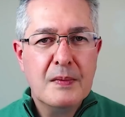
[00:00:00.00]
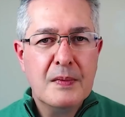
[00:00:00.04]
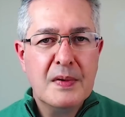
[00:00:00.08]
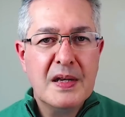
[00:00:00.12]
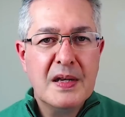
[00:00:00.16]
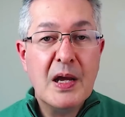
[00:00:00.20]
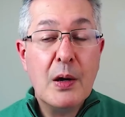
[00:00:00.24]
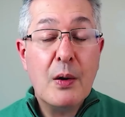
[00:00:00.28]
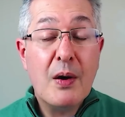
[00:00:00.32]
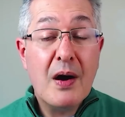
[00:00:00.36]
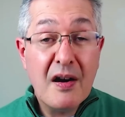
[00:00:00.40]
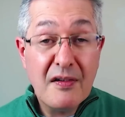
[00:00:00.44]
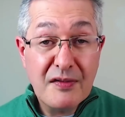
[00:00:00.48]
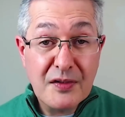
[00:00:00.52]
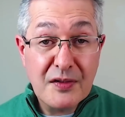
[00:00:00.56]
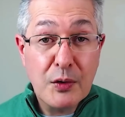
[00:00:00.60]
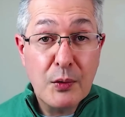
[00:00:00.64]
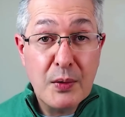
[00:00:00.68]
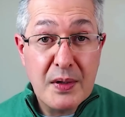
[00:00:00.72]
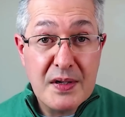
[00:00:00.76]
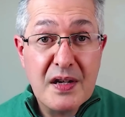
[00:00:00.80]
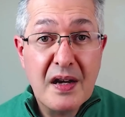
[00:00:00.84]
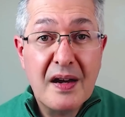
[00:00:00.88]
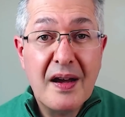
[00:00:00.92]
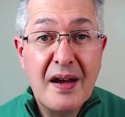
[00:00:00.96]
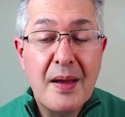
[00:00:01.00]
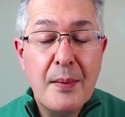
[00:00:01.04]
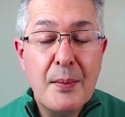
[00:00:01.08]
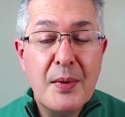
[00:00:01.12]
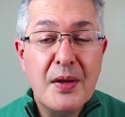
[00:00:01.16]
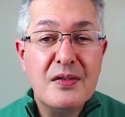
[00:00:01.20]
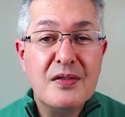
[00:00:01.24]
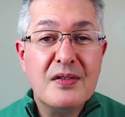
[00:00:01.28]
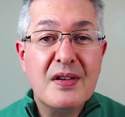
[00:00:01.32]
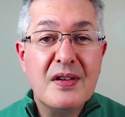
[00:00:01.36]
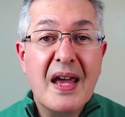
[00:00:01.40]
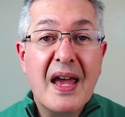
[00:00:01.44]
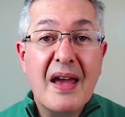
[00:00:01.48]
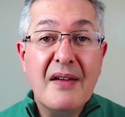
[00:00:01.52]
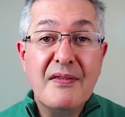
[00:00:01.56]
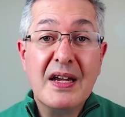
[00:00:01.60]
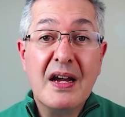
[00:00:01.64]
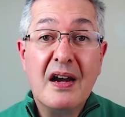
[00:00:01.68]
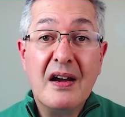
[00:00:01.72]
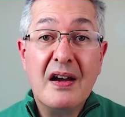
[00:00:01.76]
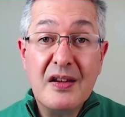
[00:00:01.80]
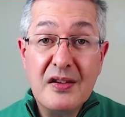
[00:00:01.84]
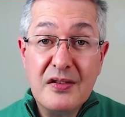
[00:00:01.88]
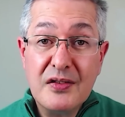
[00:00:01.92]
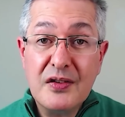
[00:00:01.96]
Now, after retirement, having
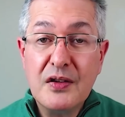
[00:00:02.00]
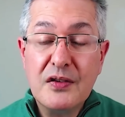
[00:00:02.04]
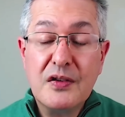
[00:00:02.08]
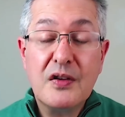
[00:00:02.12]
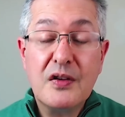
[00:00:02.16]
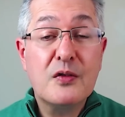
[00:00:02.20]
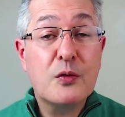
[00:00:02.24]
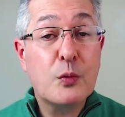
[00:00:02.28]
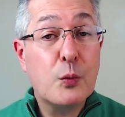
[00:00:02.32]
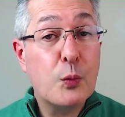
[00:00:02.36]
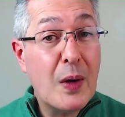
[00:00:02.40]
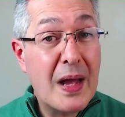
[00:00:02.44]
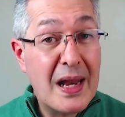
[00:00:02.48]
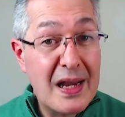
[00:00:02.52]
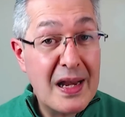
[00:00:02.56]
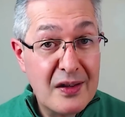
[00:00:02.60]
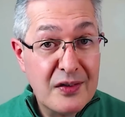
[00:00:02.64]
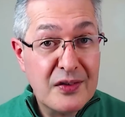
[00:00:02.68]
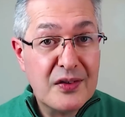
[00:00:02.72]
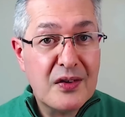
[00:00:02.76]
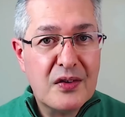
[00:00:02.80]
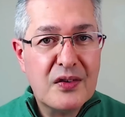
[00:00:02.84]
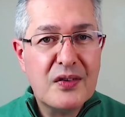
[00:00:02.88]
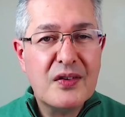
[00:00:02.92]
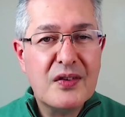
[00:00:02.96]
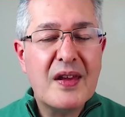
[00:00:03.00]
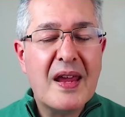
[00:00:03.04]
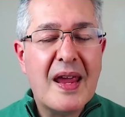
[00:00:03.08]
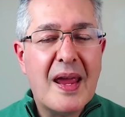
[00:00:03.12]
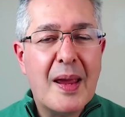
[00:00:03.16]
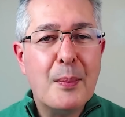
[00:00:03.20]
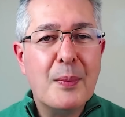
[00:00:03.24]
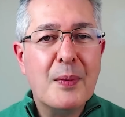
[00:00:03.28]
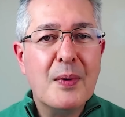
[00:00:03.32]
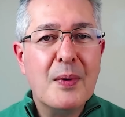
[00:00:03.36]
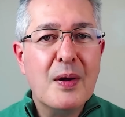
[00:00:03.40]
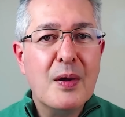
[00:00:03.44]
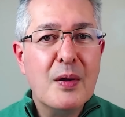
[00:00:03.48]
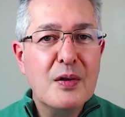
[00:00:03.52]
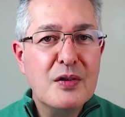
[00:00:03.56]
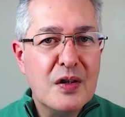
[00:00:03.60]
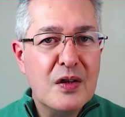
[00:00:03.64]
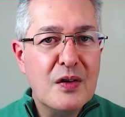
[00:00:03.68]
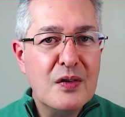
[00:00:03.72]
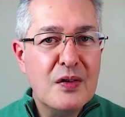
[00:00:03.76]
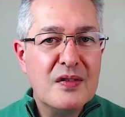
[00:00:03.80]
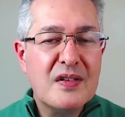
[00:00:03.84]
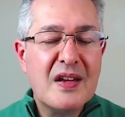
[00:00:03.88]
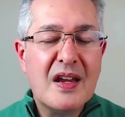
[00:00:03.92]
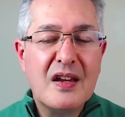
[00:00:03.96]
ISAs as well as a SIPP
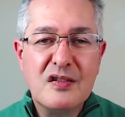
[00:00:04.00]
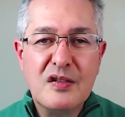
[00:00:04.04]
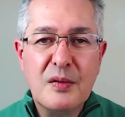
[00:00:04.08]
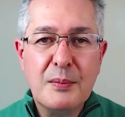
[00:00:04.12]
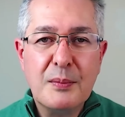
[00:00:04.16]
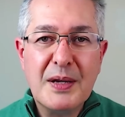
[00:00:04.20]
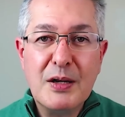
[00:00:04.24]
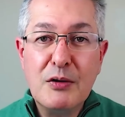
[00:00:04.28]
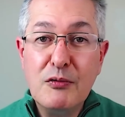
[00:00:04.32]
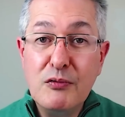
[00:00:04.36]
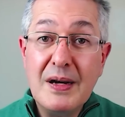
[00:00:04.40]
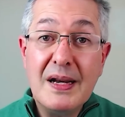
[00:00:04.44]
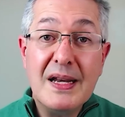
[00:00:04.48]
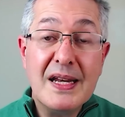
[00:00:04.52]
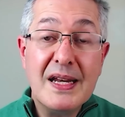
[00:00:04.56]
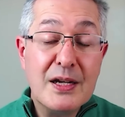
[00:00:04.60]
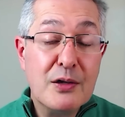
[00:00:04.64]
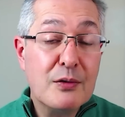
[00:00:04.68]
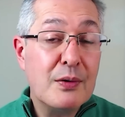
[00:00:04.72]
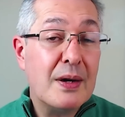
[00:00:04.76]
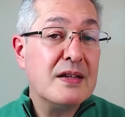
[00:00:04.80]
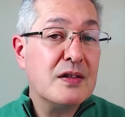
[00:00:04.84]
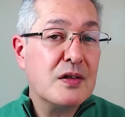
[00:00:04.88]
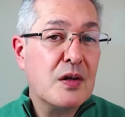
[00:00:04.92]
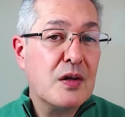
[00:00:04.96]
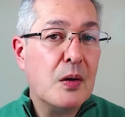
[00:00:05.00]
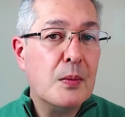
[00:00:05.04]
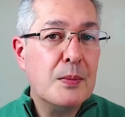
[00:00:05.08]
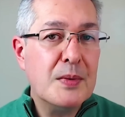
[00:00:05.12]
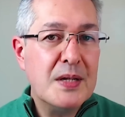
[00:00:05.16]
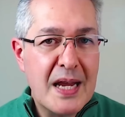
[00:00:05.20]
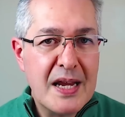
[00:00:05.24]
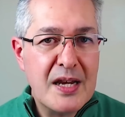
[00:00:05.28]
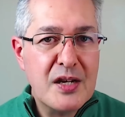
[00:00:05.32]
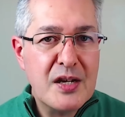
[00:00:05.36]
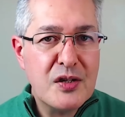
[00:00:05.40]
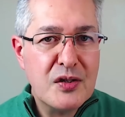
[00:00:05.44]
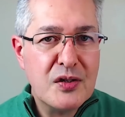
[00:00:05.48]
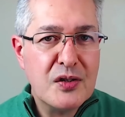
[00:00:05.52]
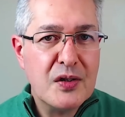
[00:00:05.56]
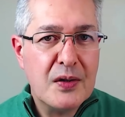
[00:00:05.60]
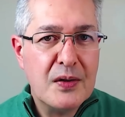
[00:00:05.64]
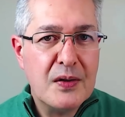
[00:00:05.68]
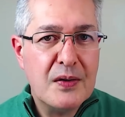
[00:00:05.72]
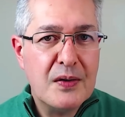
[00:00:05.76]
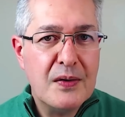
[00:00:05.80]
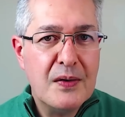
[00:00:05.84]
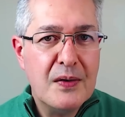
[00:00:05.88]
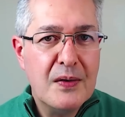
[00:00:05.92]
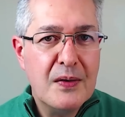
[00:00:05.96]
turns out to be a really great
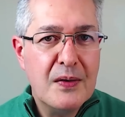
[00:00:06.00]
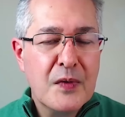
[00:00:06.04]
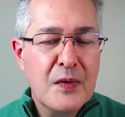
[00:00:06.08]
combination.